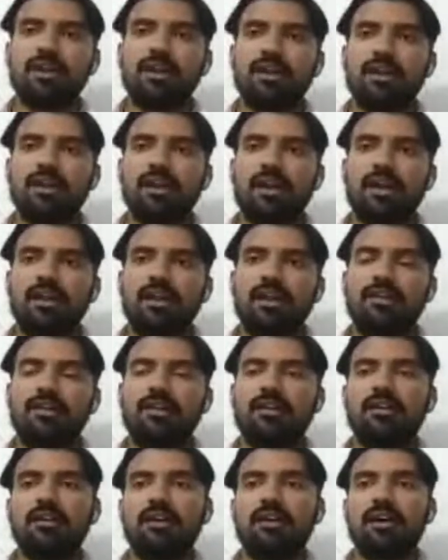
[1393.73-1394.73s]
And
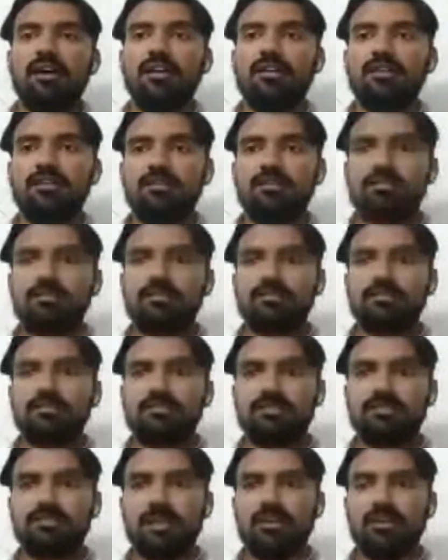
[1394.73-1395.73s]
I'll
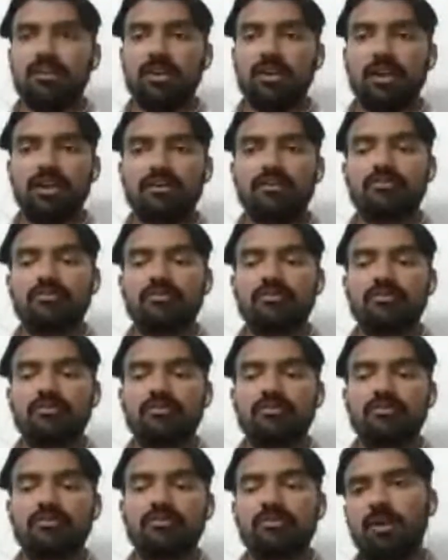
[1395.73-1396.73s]
set. And
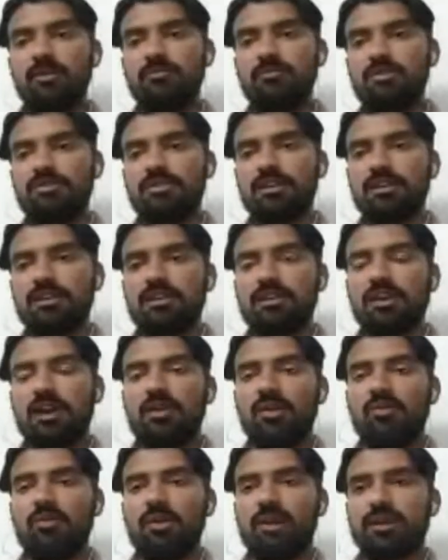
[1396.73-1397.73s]
one more thing I
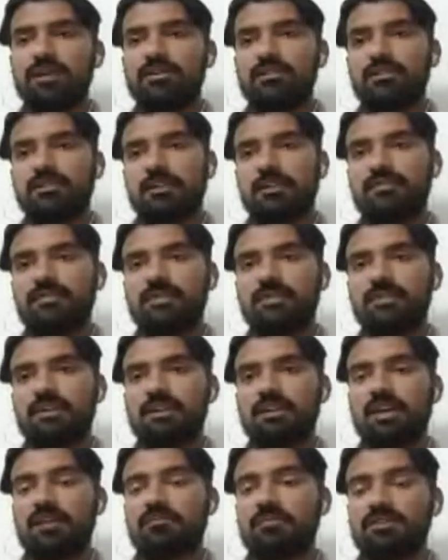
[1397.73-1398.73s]
wanna definitely, I
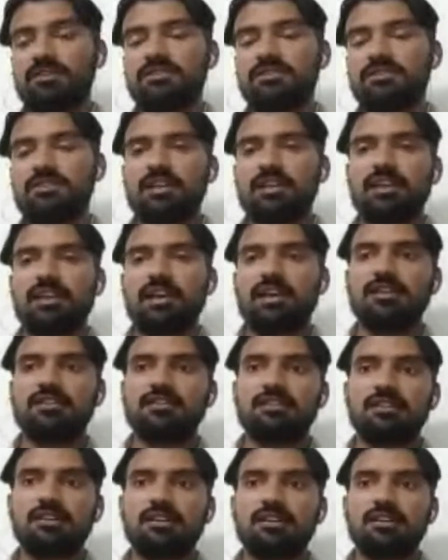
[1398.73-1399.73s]
must say that
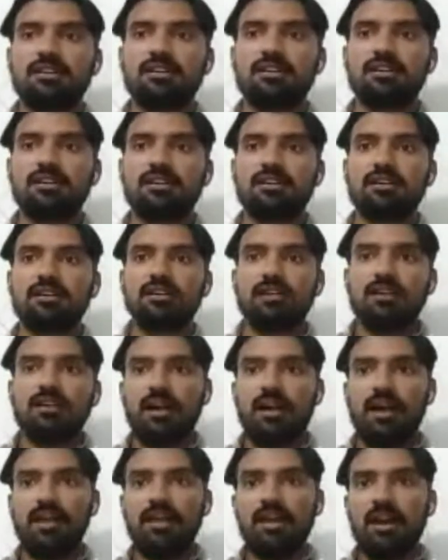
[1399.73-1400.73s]

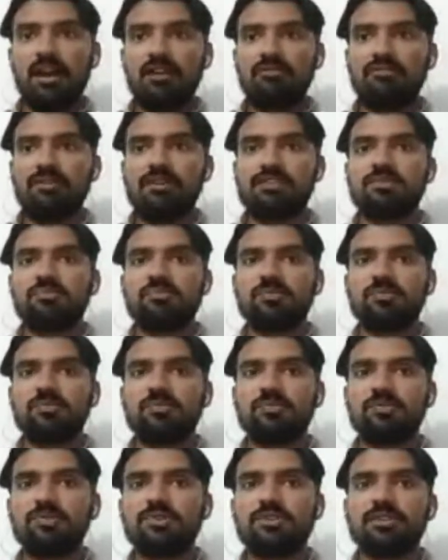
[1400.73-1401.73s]
I always put
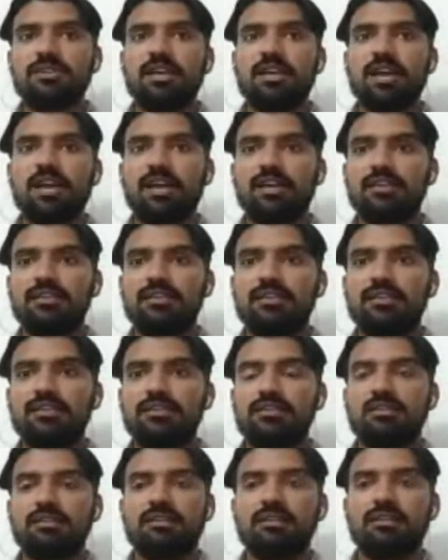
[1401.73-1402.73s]
an
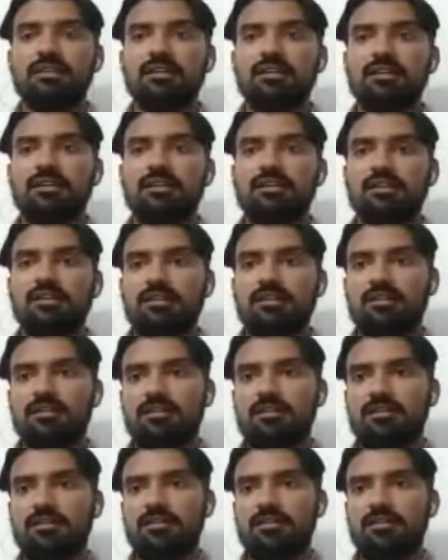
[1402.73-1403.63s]
uh,